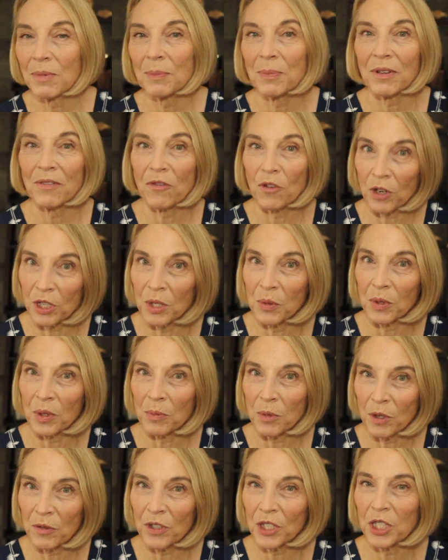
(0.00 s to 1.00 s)
but before you
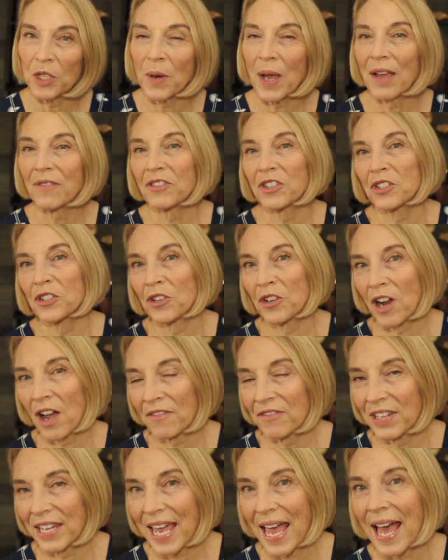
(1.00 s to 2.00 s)
remove it, you have to turn
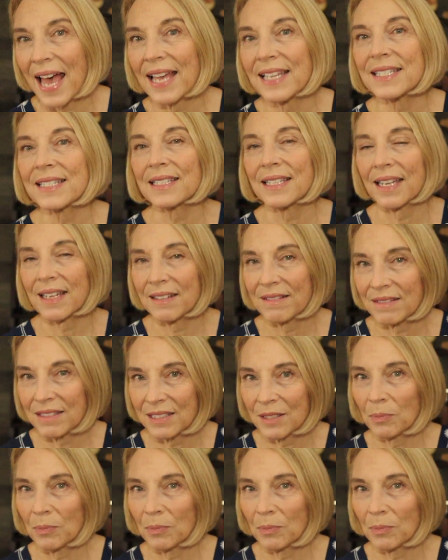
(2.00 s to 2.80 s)
off the gas and